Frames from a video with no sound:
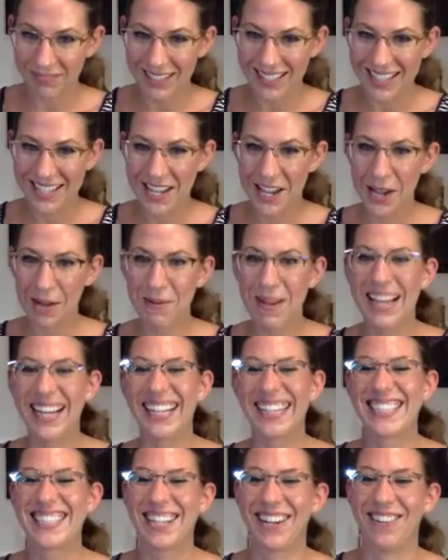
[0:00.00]

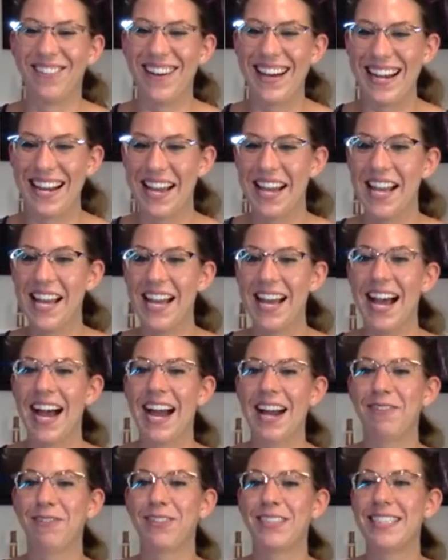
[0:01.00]
Tawana, I
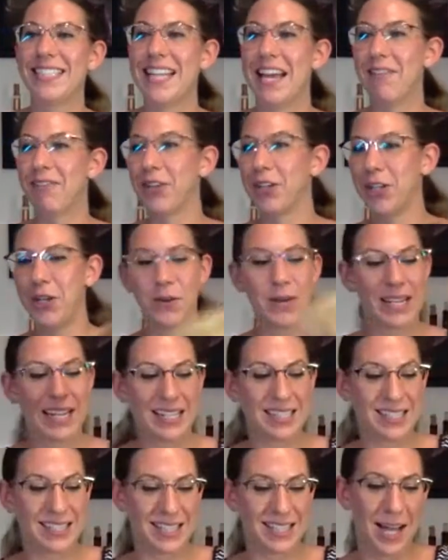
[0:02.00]
will never go
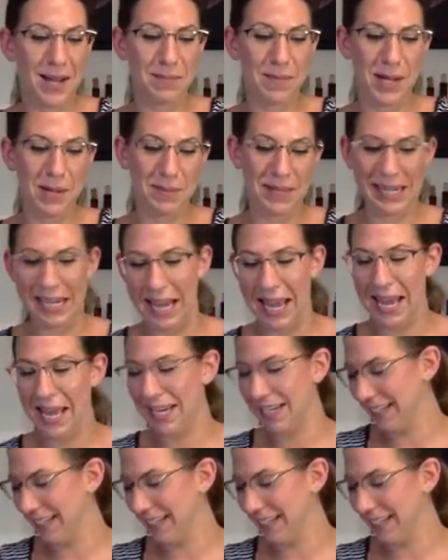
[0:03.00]
against Son Mom again.